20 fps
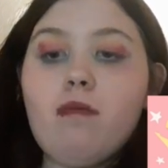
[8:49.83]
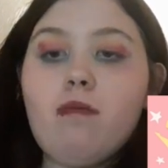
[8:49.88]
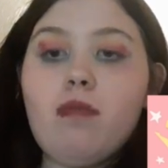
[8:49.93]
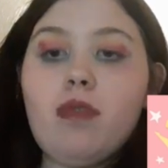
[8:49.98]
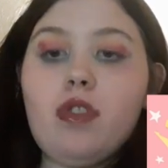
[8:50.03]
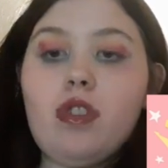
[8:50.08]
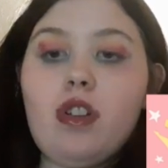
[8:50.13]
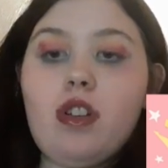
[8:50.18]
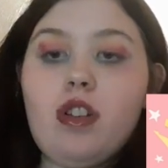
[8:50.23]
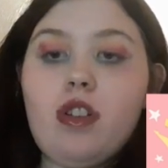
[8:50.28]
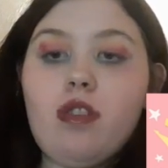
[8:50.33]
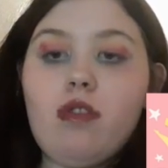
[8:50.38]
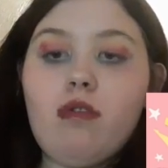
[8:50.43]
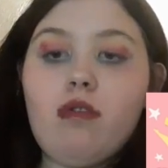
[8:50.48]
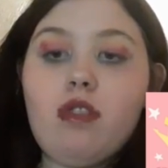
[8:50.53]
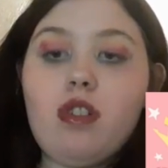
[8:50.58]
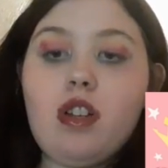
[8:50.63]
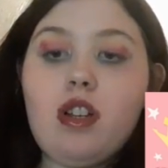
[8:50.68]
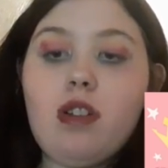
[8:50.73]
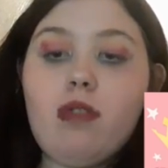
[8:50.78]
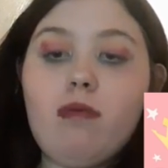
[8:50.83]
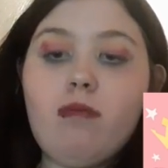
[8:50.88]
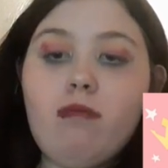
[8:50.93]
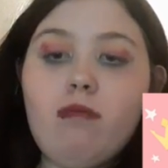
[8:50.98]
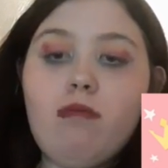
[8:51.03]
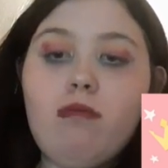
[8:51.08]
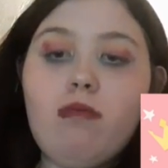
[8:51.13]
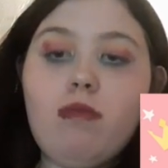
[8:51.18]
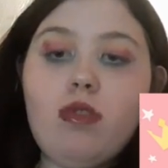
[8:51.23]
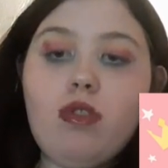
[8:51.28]
So I'm
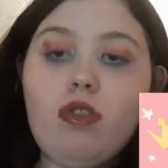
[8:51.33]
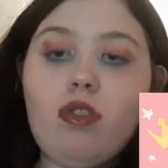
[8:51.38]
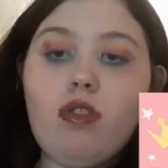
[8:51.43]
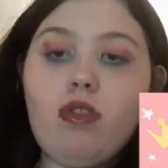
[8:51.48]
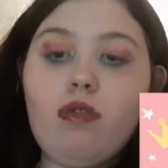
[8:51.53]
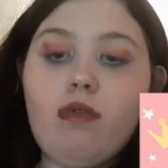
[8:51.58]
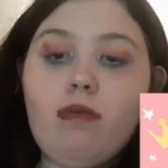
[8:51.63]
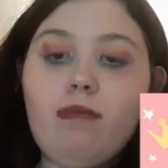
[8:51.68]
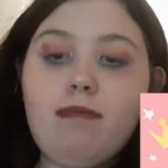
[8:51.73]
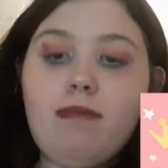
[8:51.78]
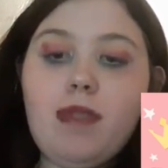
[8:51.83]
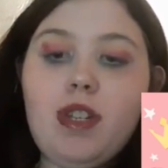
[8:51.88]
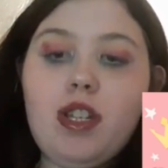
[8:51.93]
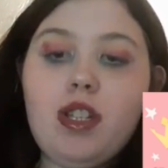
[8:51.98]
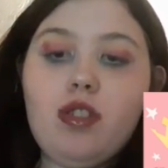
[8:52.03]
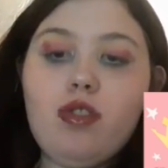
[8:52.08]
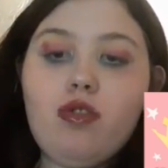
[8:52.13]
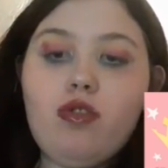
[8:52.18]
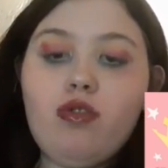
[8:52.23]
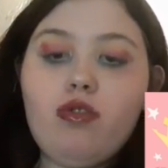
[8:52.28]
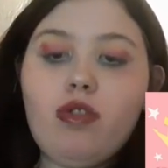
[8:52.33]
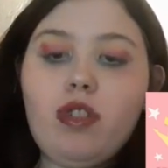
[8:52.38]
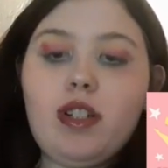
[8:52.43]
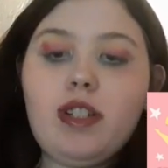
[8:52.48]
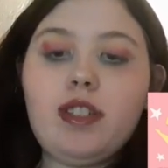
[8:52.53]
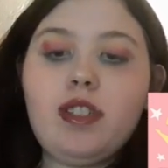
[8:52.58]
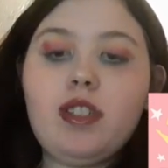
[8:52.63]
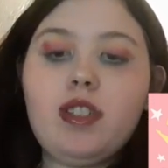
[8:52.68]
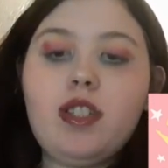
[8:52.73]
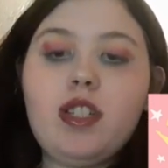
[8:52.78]
not
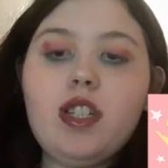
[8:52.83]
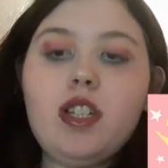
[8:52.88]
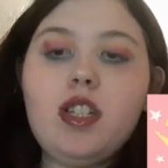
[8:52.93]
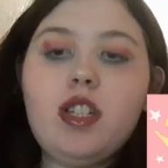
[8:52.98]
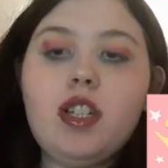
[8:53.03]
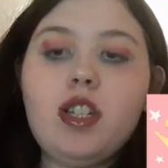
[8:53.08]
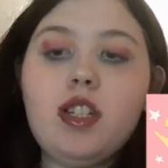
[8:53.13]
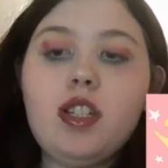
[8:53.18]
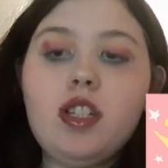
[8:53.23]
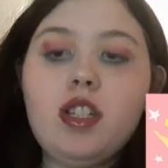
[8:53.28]
interested.